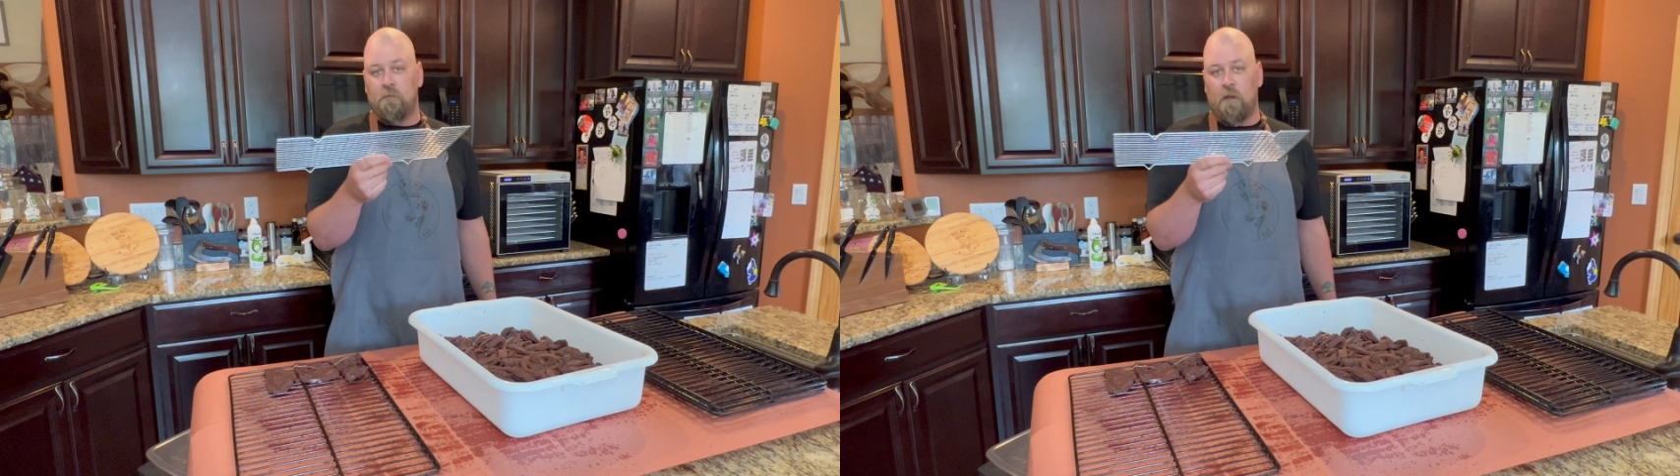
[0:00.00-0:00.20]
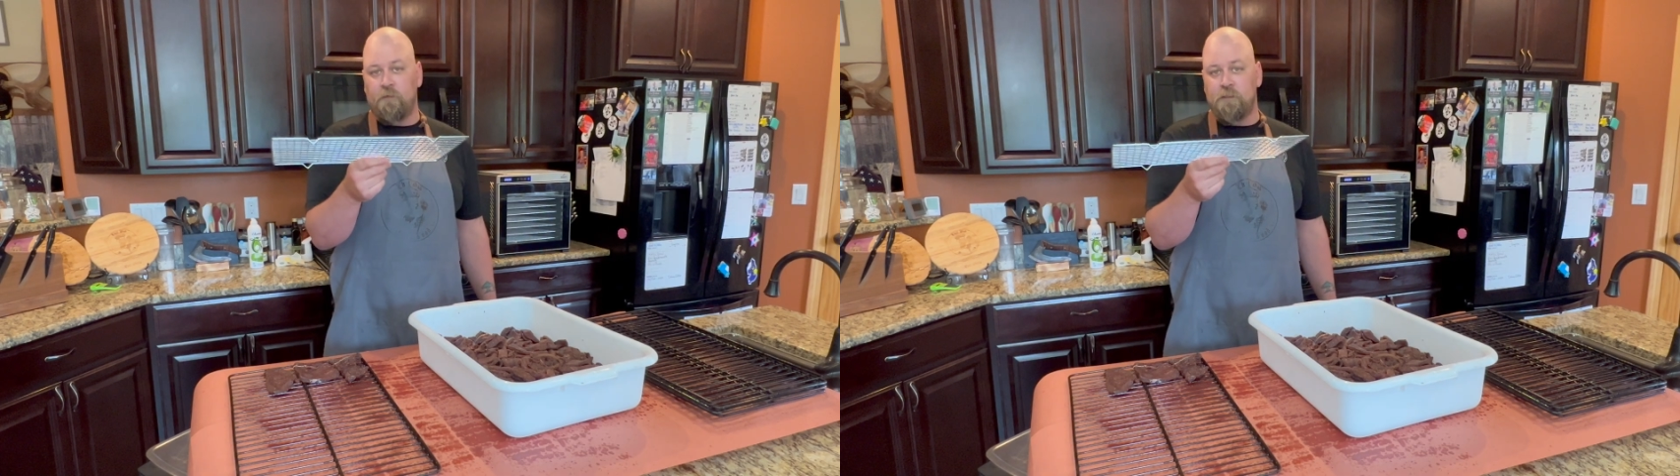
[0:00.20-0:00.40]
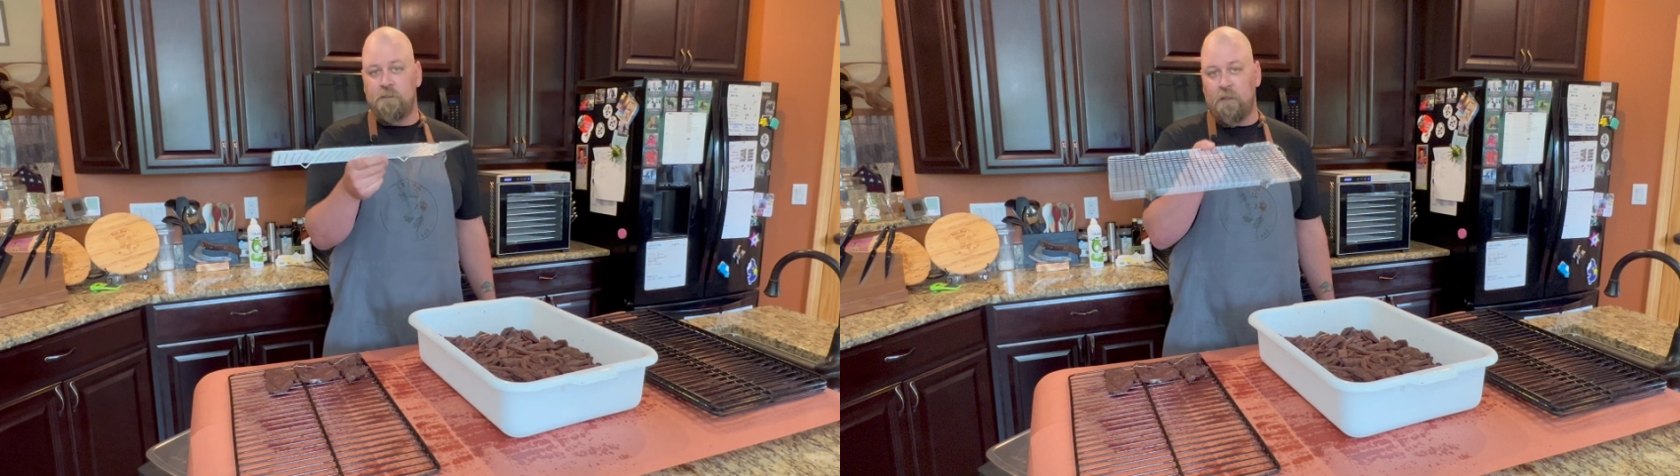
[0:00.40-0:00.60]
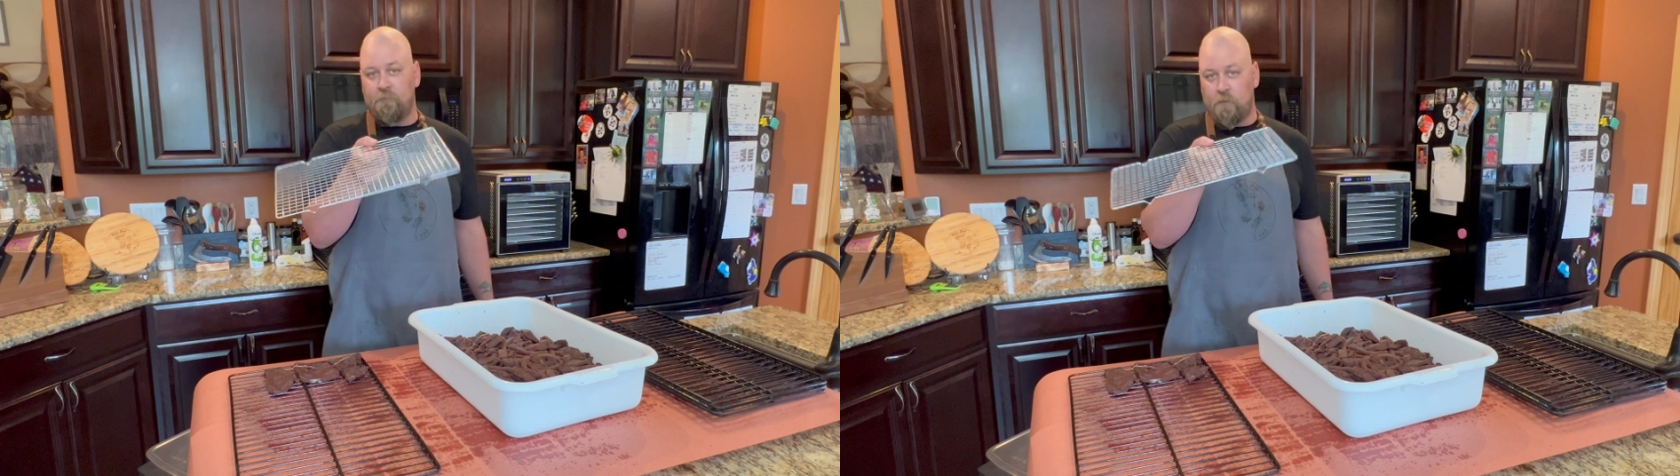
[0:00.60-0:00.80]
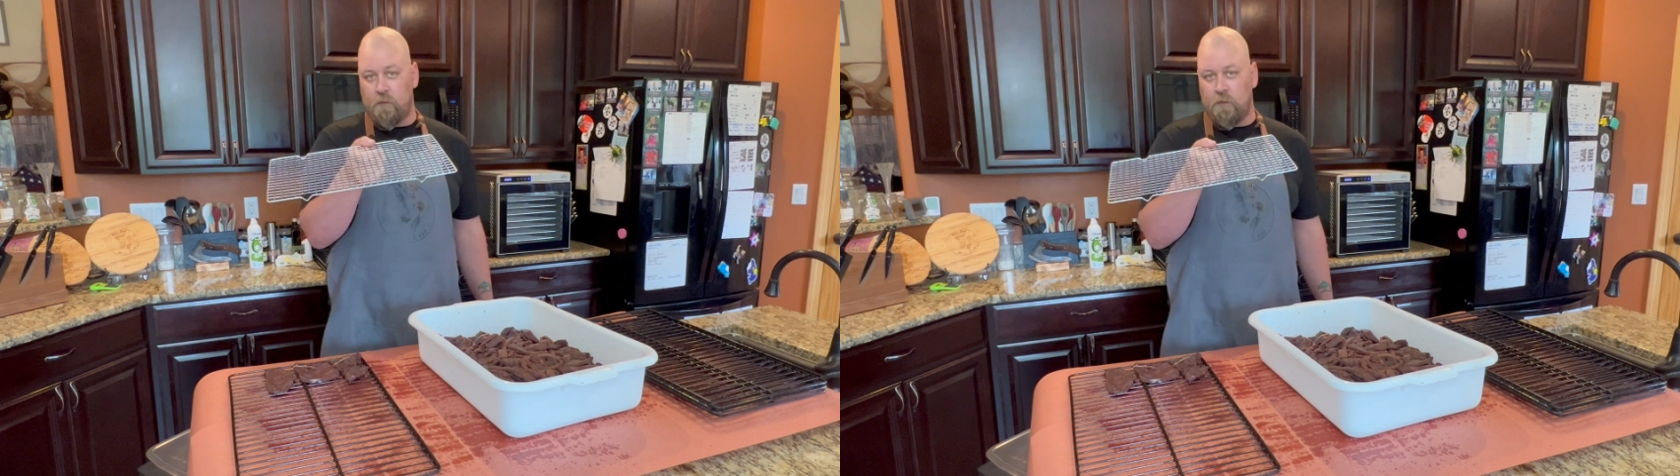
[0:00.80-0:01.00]
oven
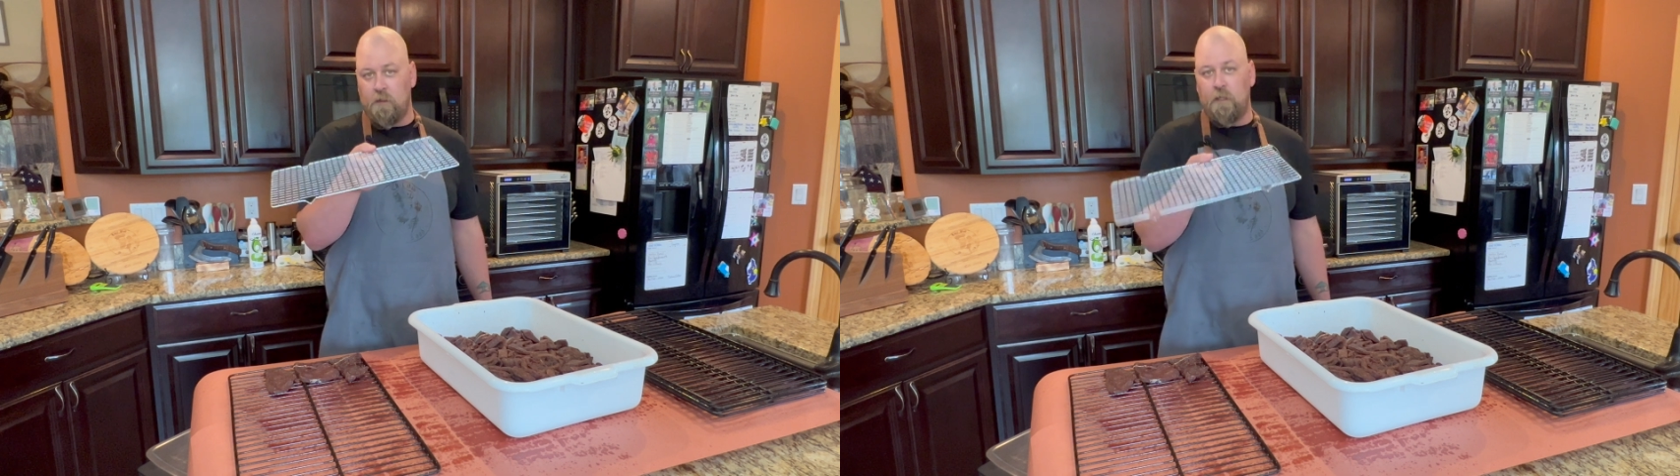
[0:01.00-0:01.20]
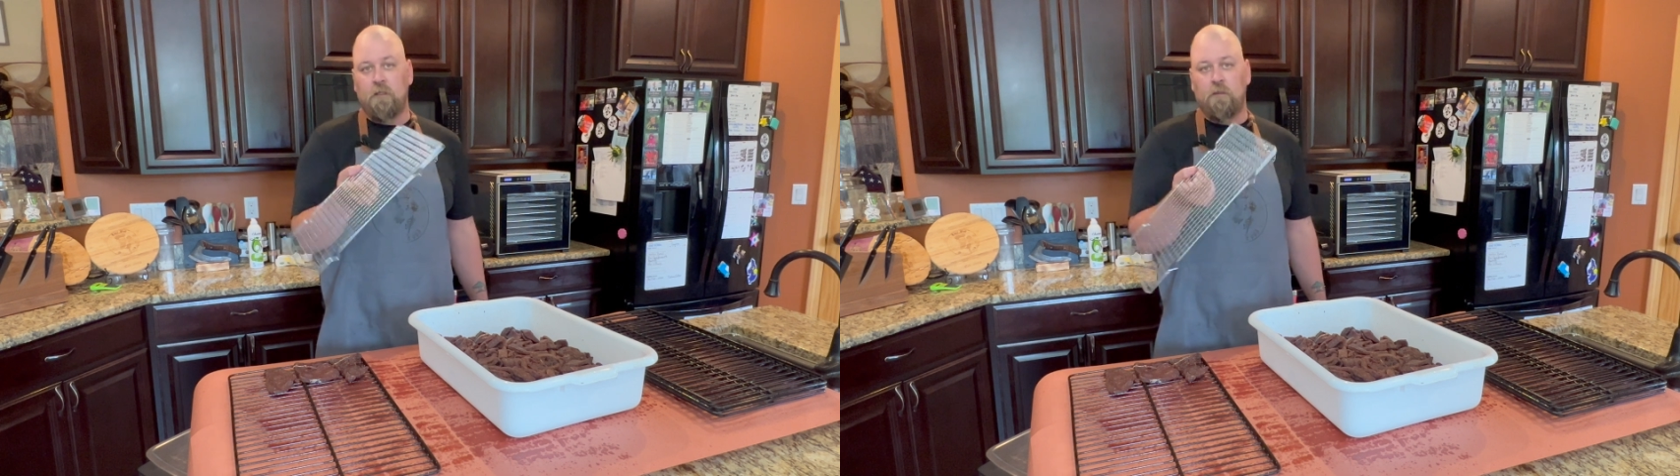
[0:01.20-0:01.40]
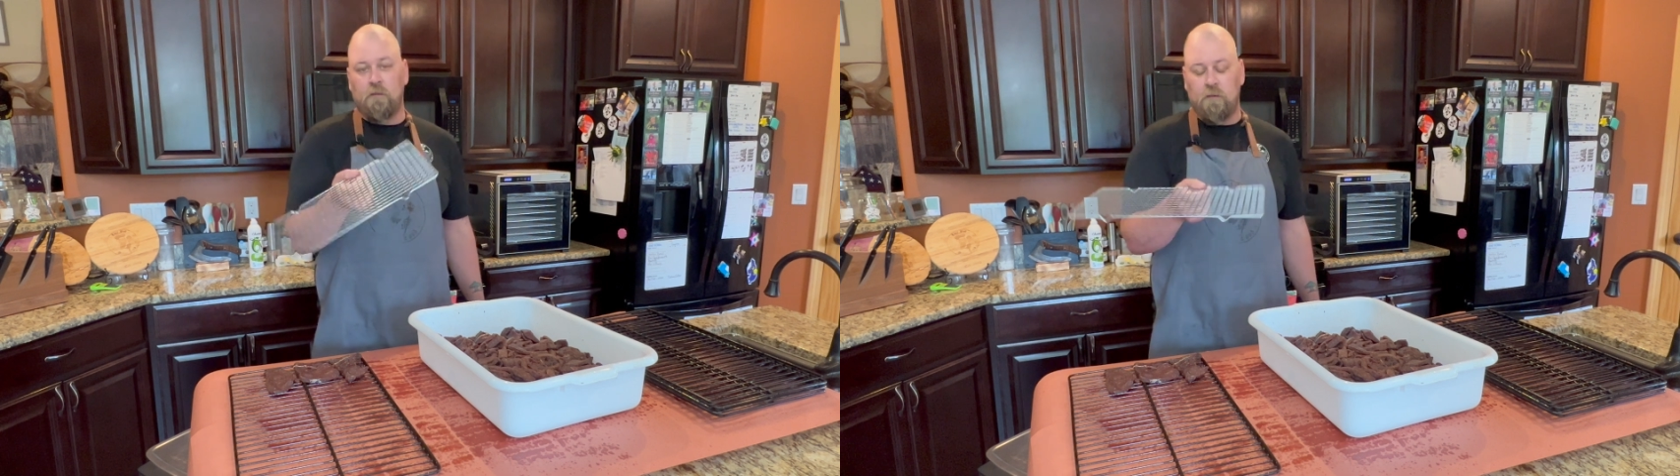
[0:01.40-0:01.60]
safe cooling rack,